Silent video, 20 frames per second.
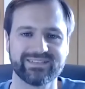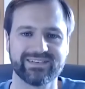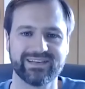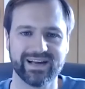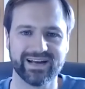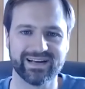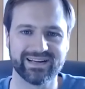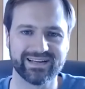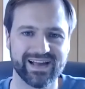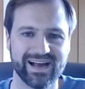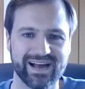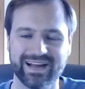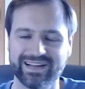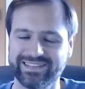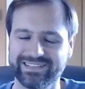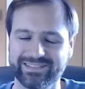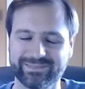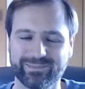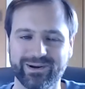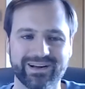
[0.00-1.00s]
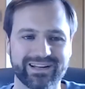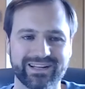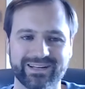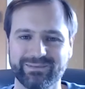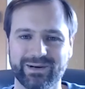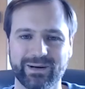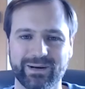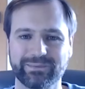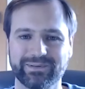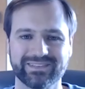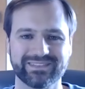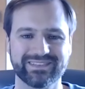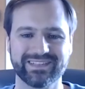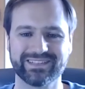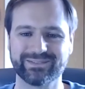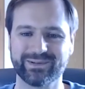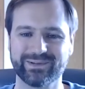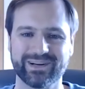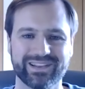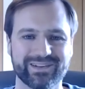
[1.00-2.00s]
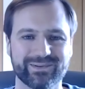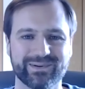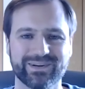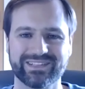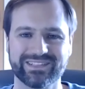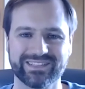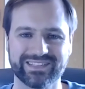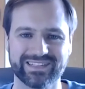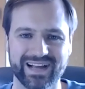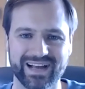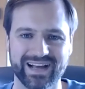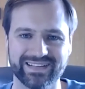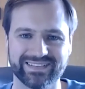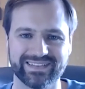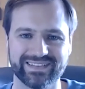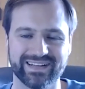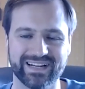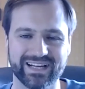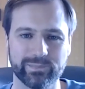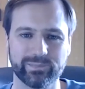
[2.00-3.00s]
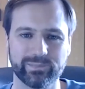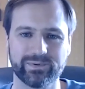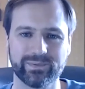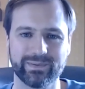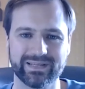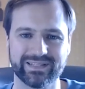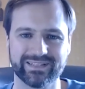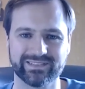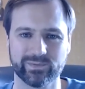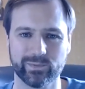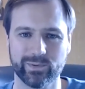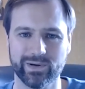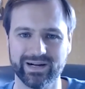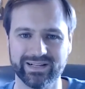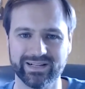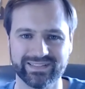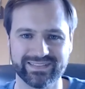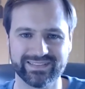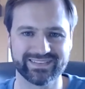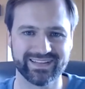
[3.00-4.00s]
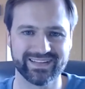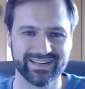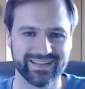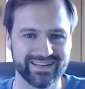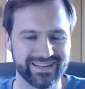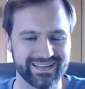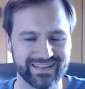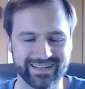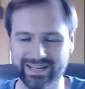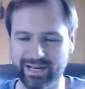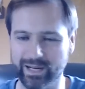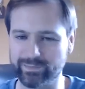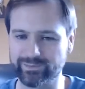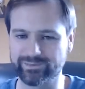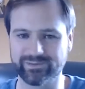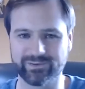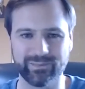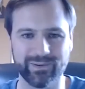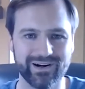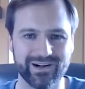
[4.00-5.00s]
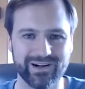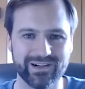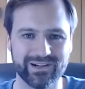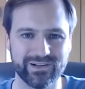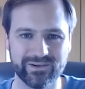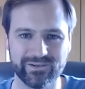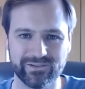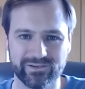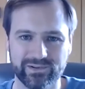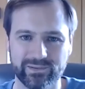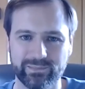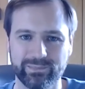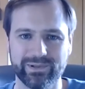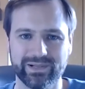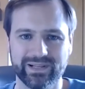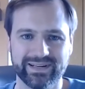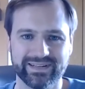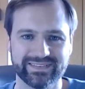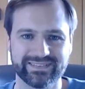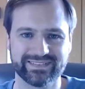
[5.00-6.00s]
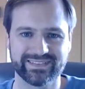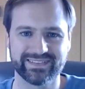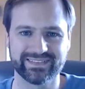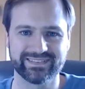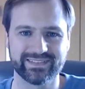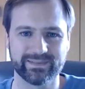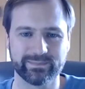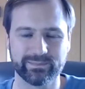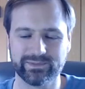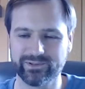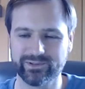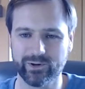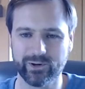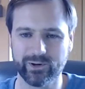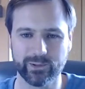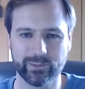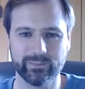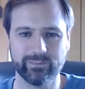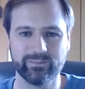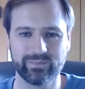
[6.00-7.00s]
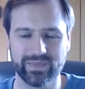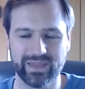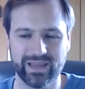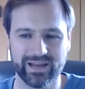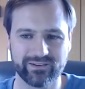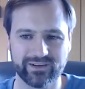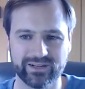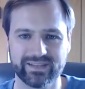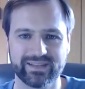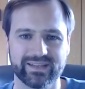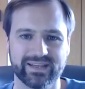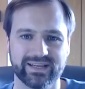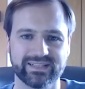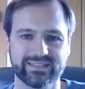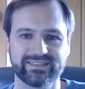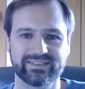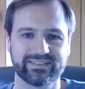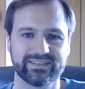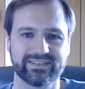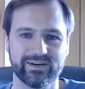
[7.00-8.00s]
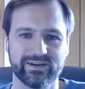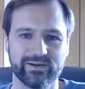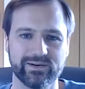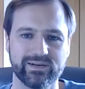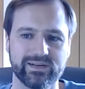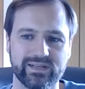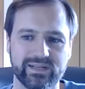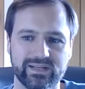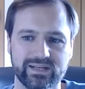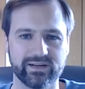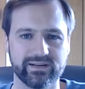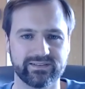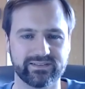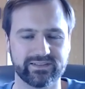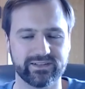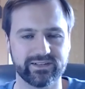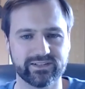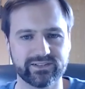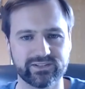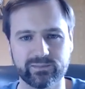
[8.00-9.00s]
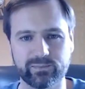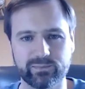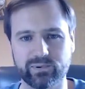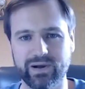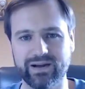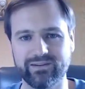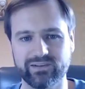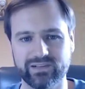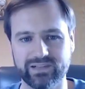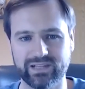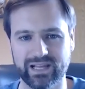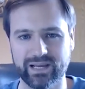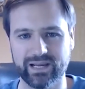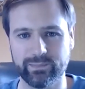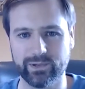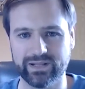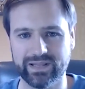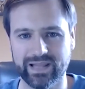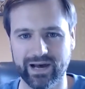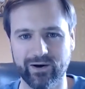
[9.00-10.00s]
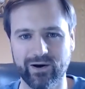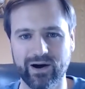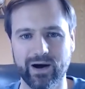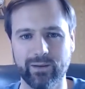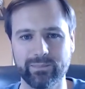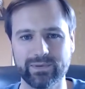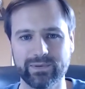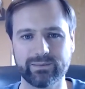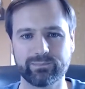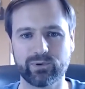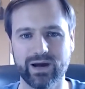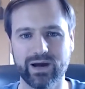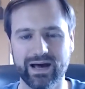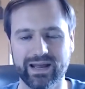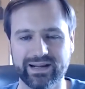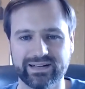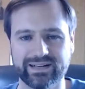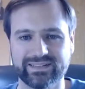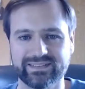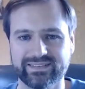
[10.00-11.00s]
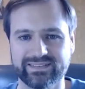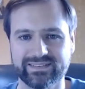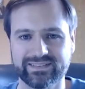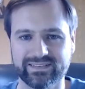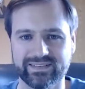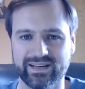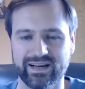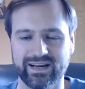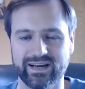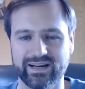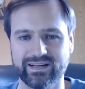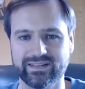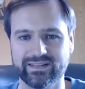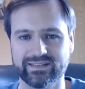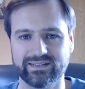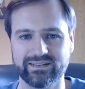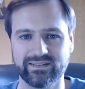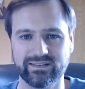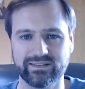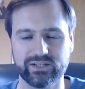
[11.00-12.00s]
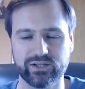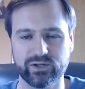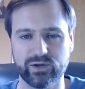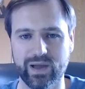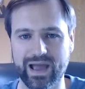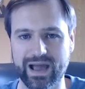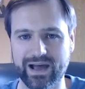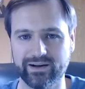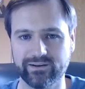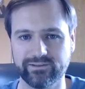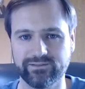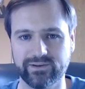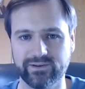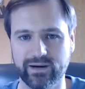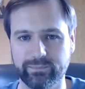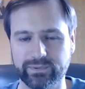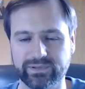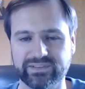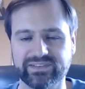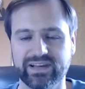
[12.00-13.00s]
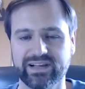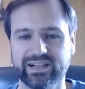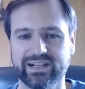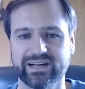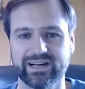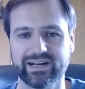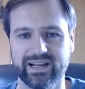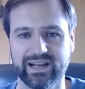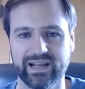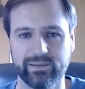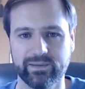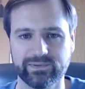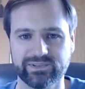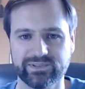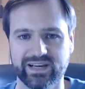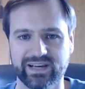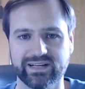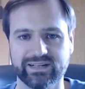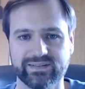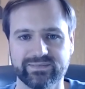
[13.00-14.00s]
Yeah. I just brought him up because he's one of the original guys that helped me. Yeah, absolutely. Comes from all over the place, just absorb everything. So, So you're doing private label now. How many products do you have up and selling on Amazon?